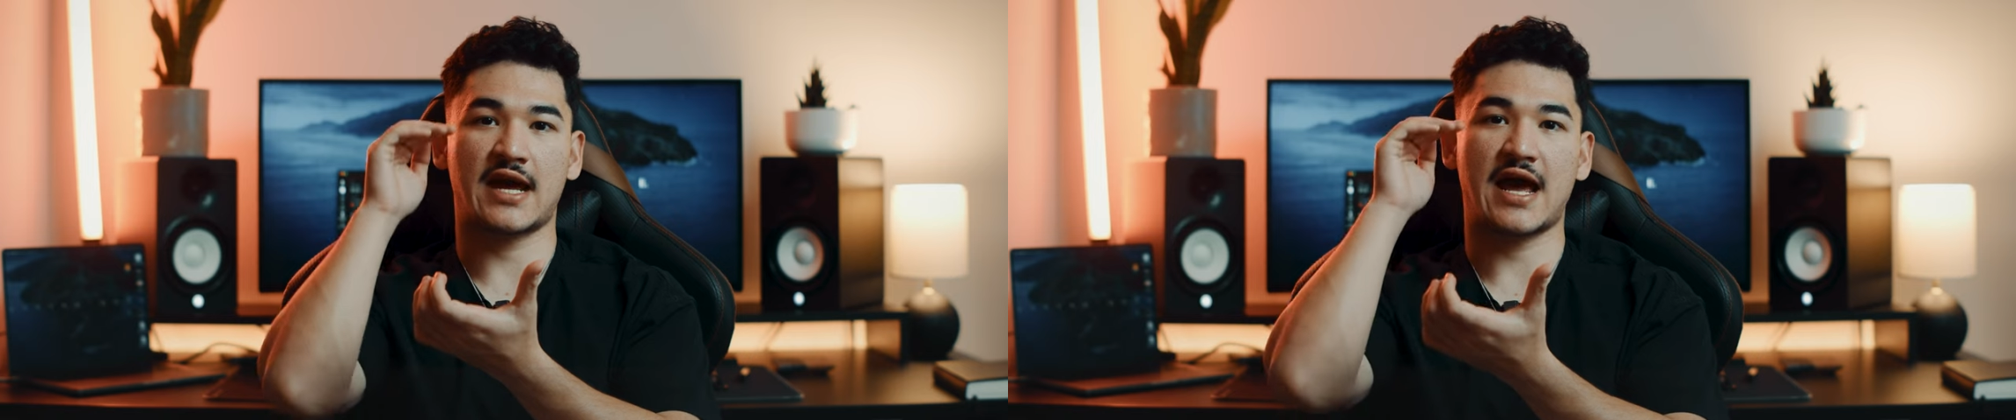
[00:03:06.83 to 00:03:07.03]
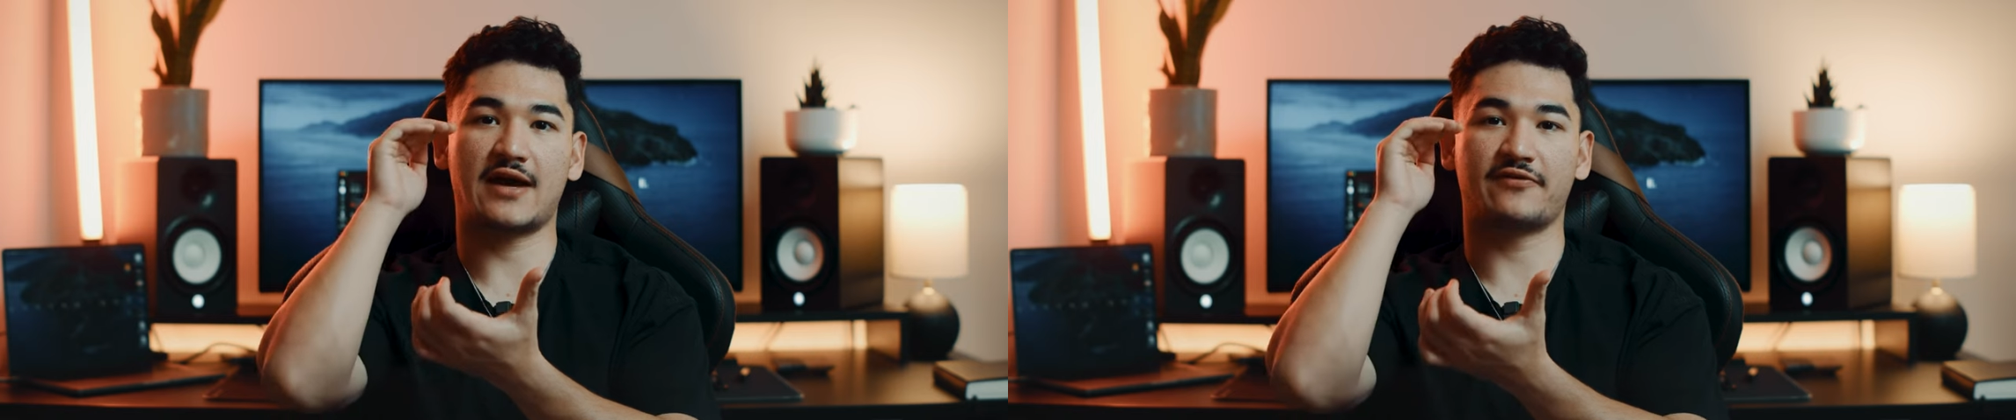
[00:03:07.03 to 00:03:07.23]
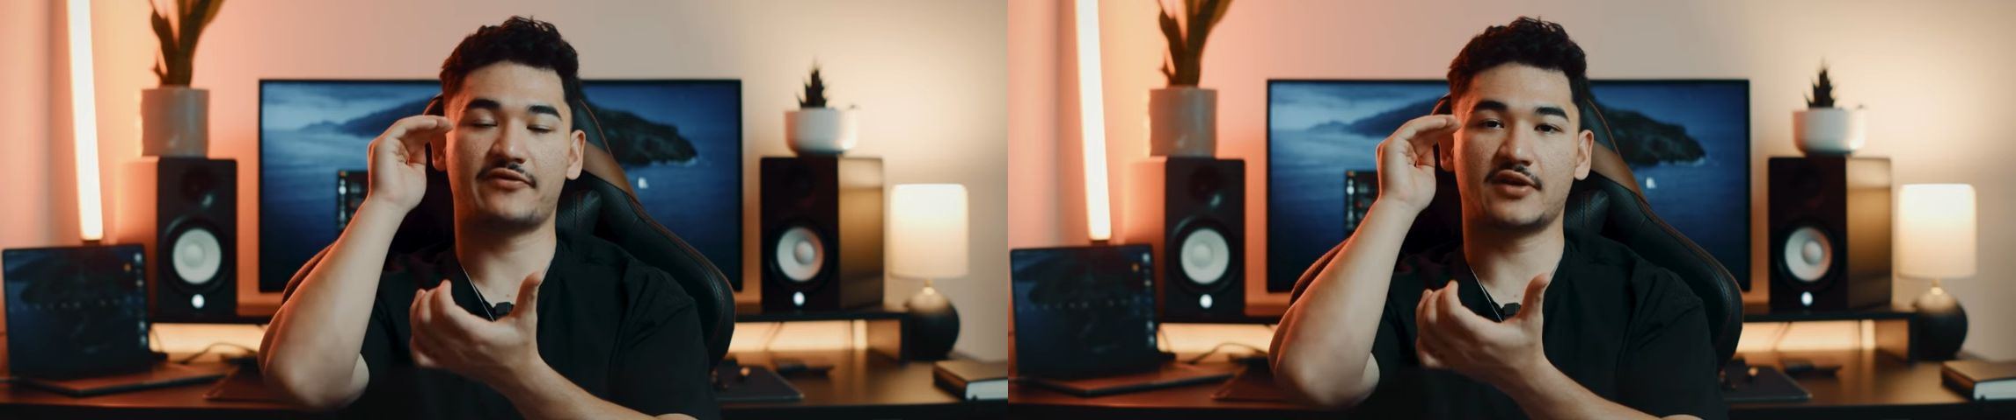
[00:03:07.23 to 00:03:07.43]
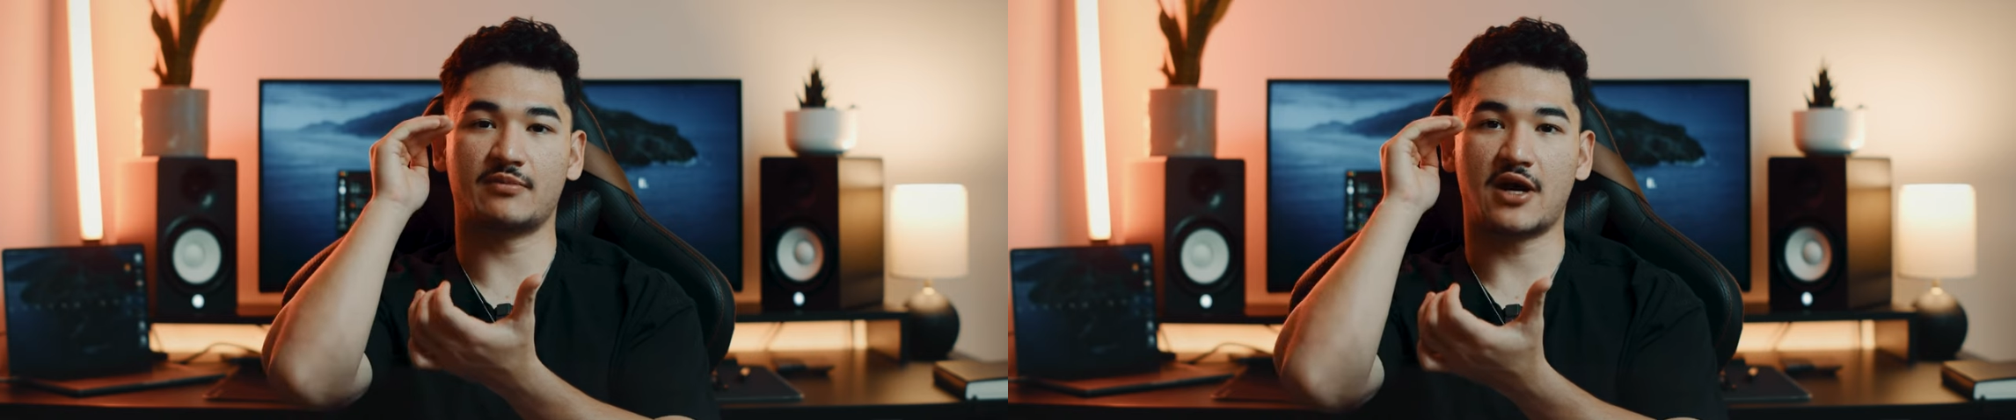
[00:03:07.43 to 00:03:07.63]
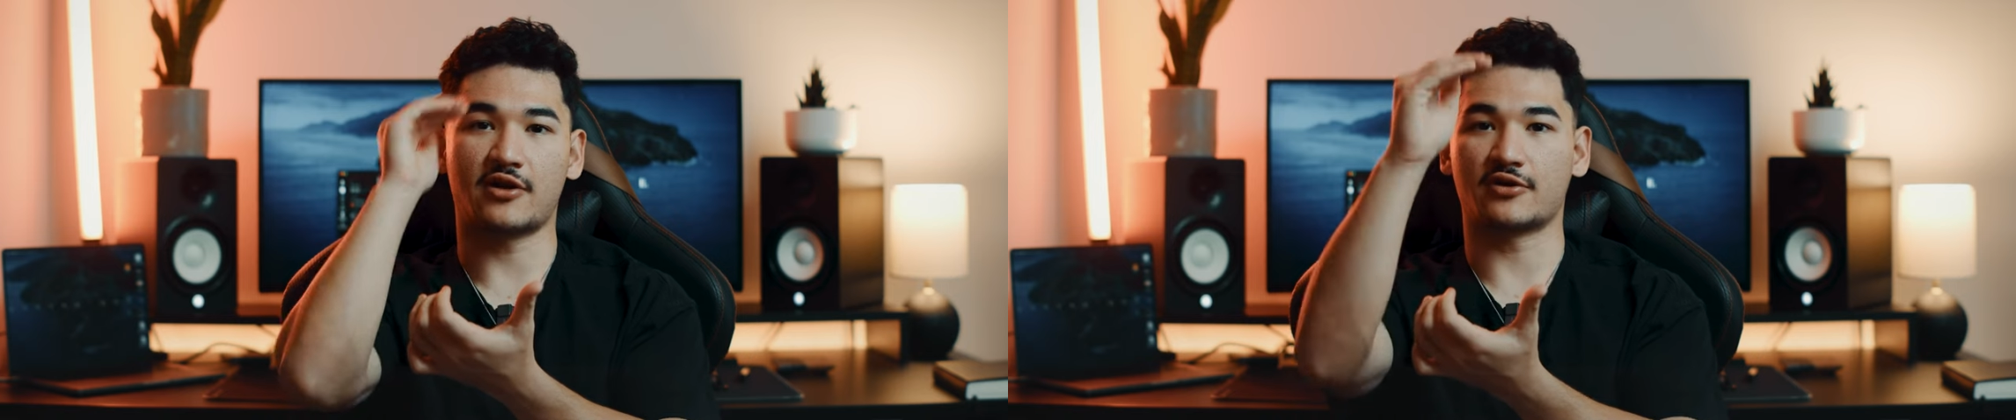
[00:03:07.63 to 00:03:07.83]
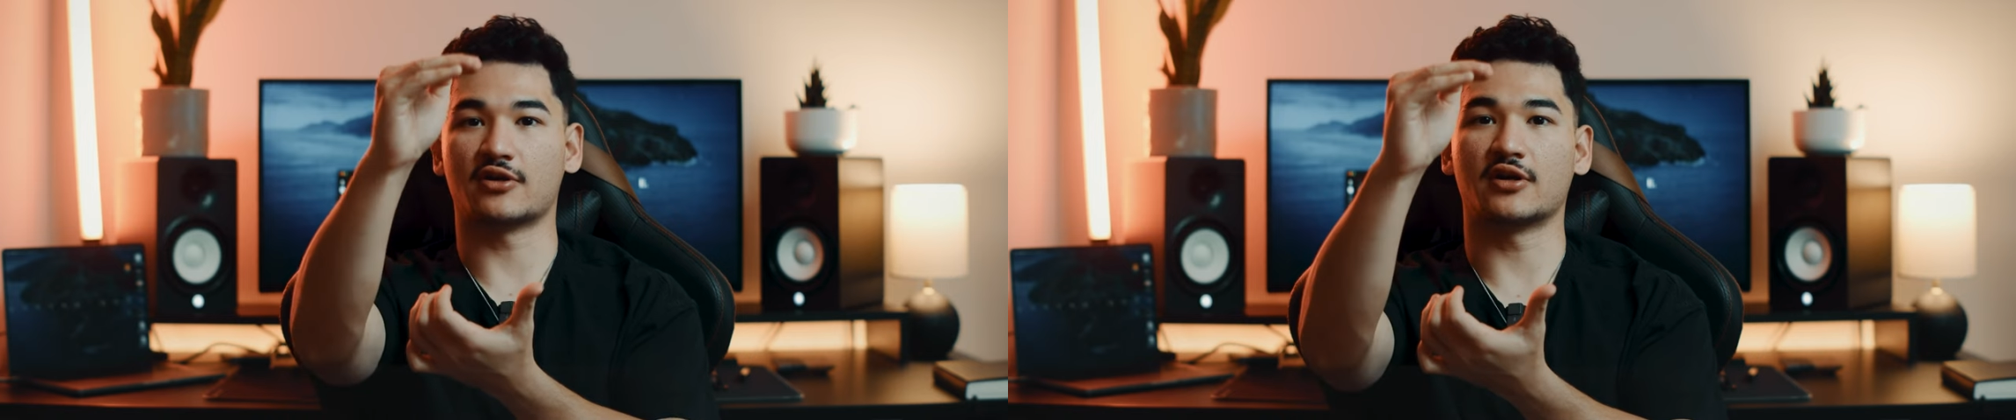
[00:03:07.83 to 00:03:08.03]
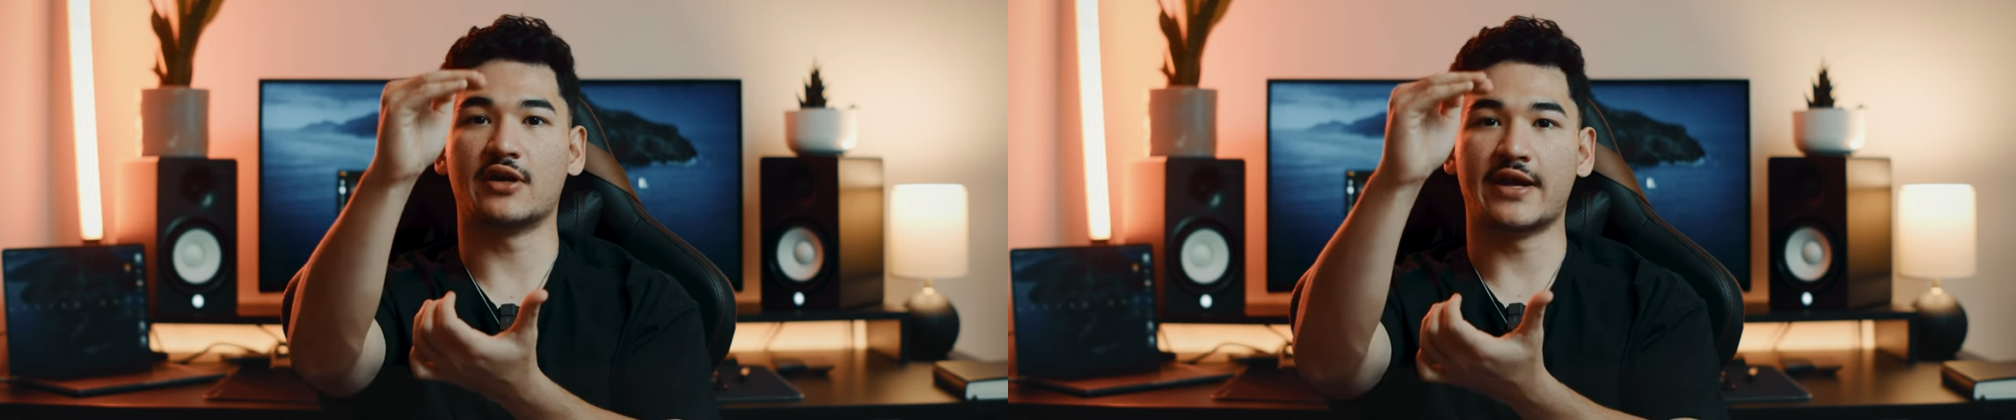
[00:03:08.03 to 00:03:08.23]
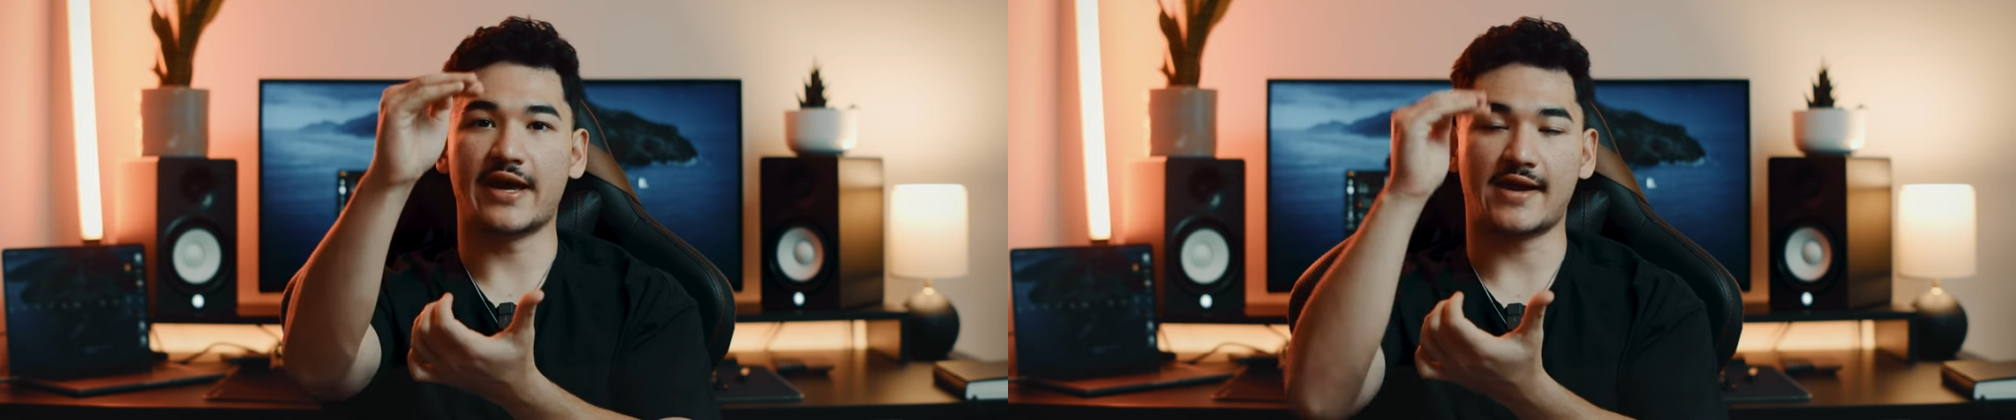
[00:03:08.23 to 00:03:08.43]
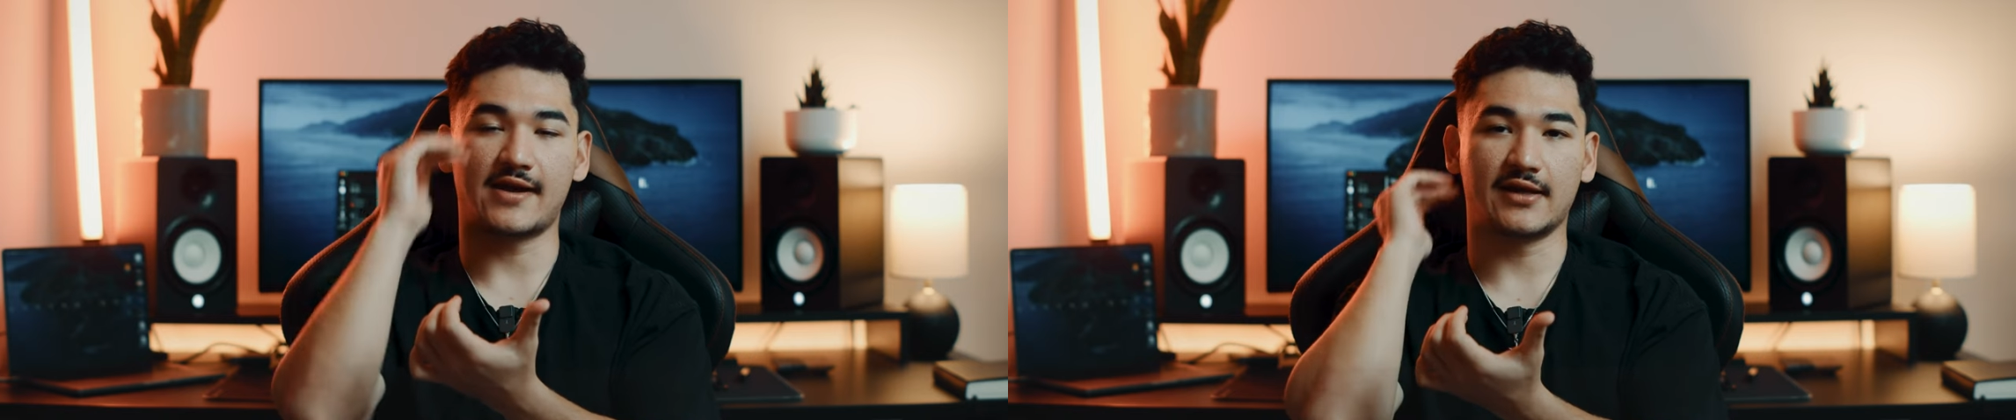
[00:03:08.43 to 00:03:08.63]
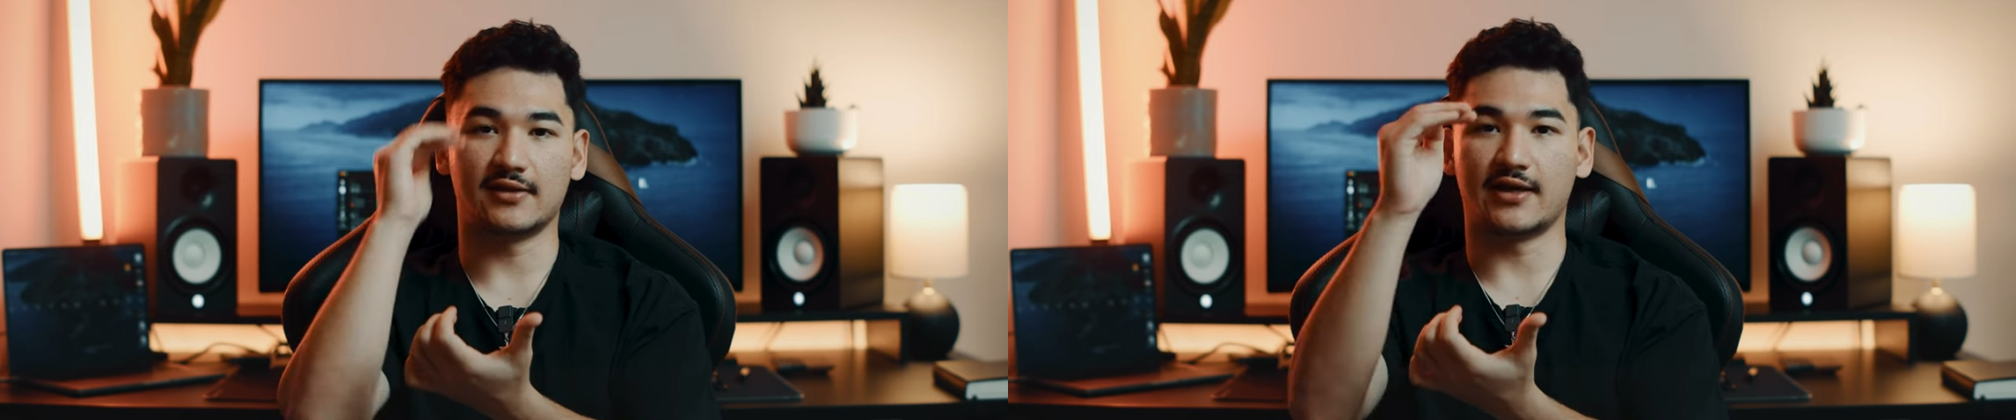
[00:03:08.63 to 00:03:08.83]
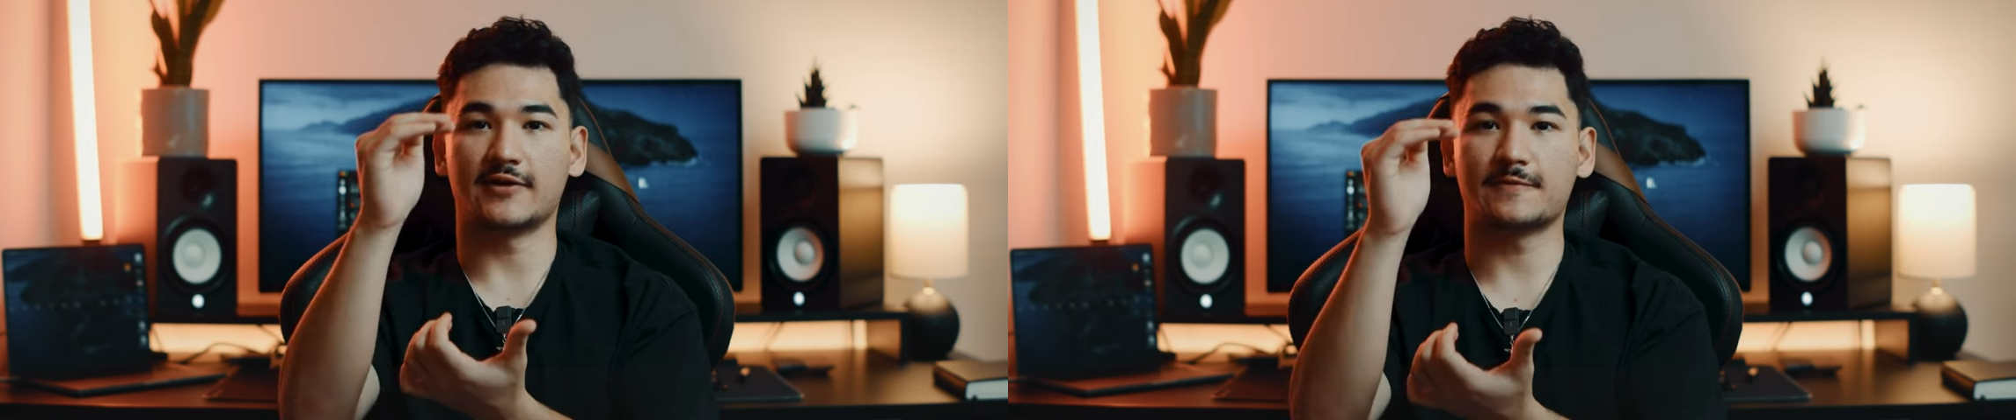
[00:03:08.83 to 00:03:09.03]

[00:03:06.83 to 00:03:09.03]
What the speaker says: have the monitor at eyeline.